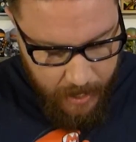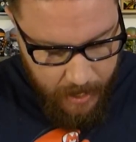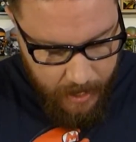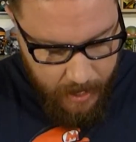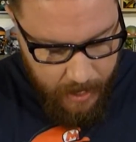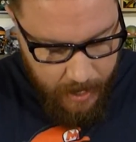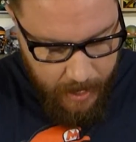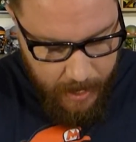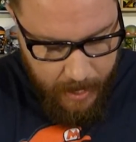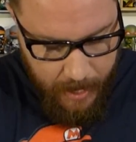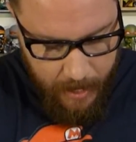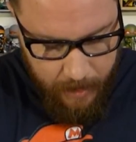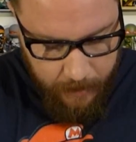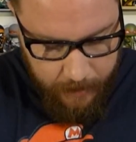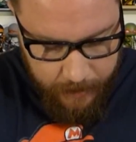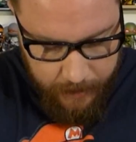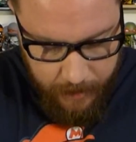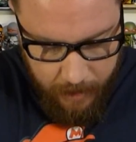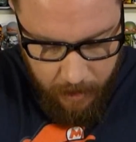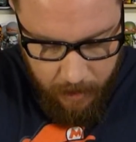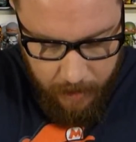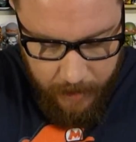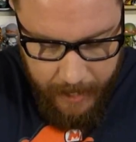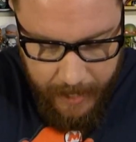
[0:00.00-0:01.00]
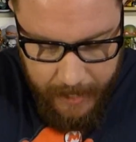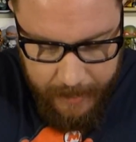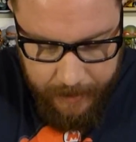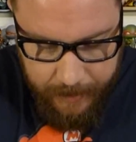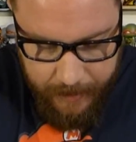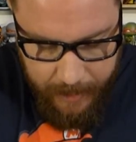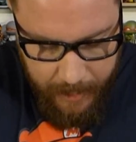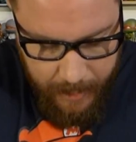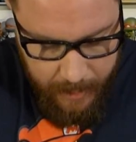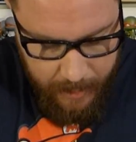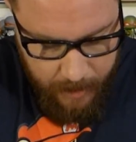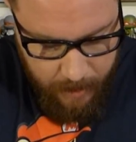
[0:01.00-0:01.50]
And it looks like our
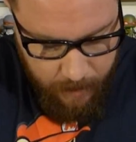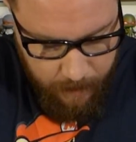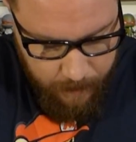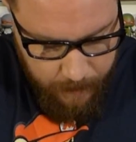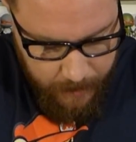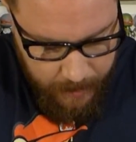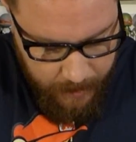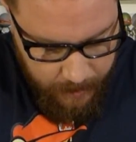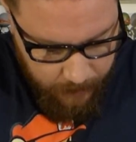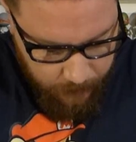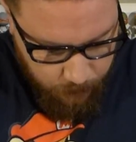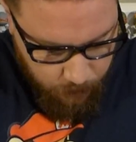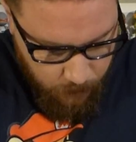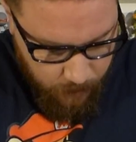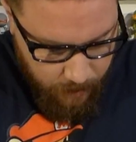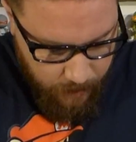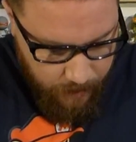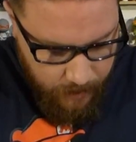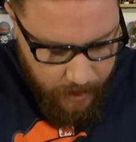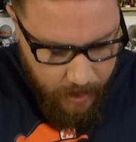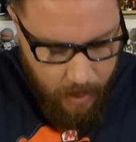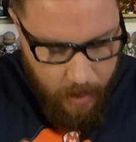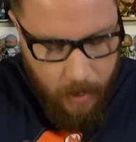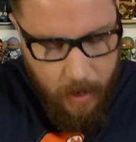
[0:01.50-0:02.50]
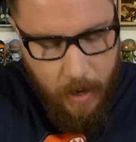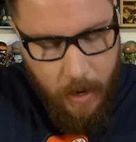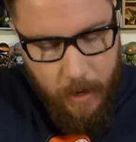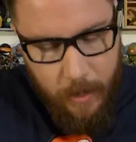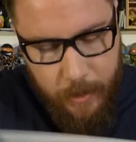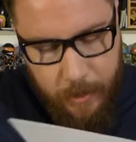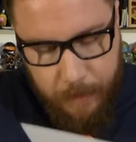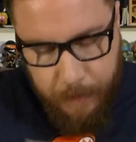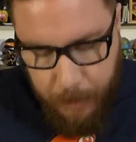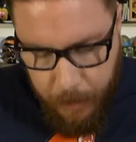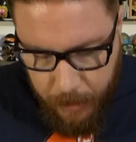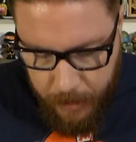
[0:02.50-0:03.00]
last item is one of their
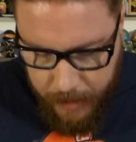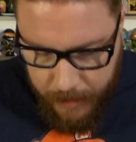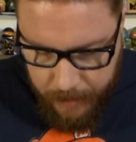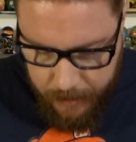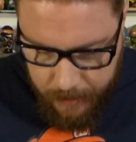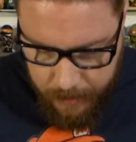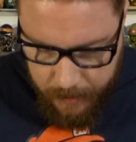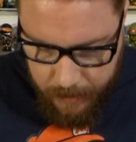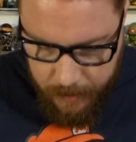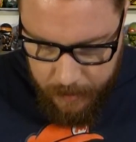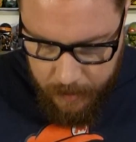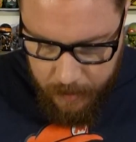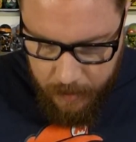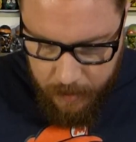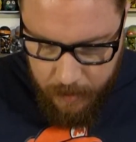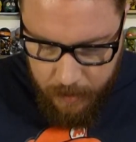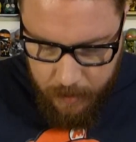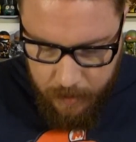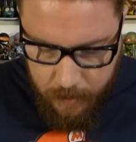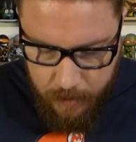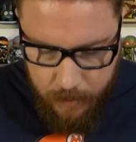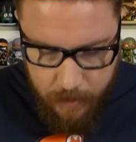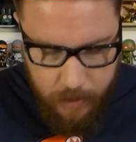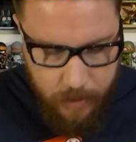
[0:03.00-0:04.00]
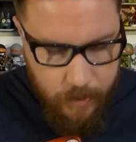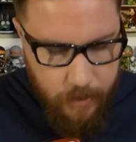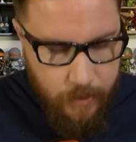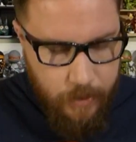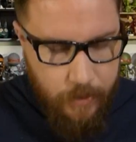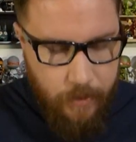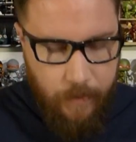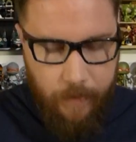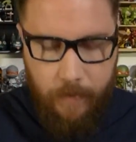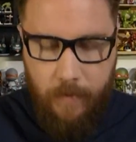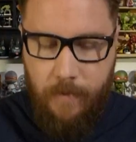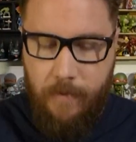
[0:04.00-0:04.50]
art prints,
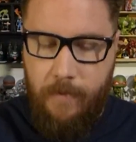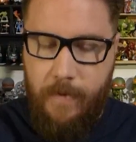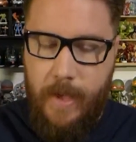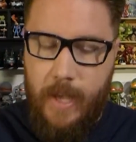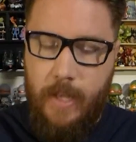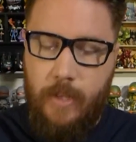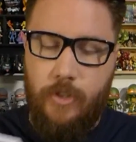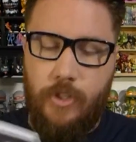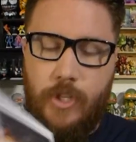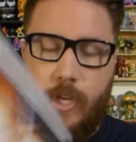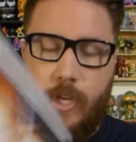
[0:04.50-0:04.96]
Revenge